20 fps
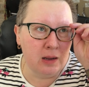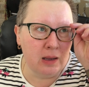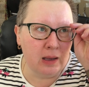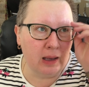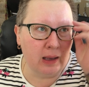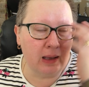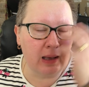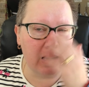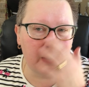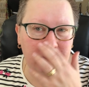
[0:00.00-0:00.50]

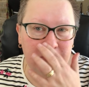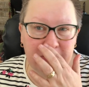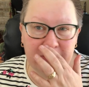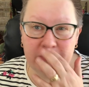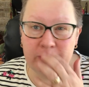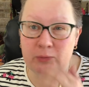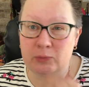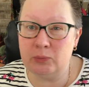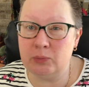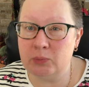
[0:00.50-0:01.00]
a couple
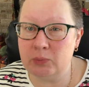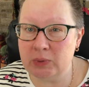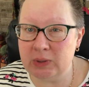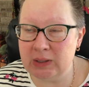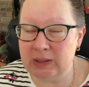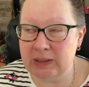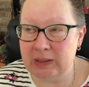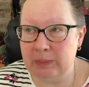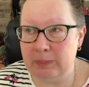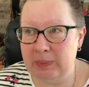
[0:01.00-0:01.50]
of
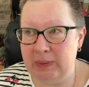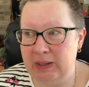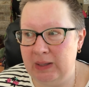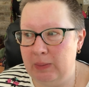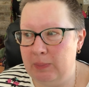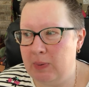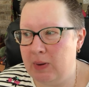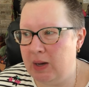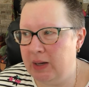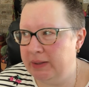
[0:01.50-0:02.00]
really
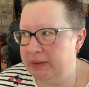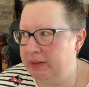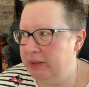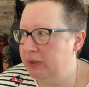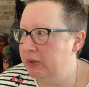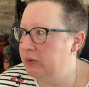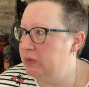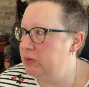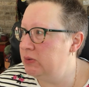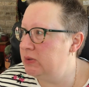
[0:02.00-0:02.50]
big
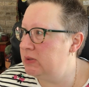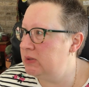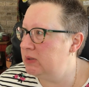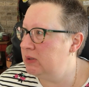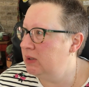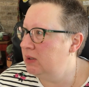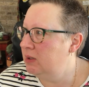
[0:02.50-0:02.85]
pothos.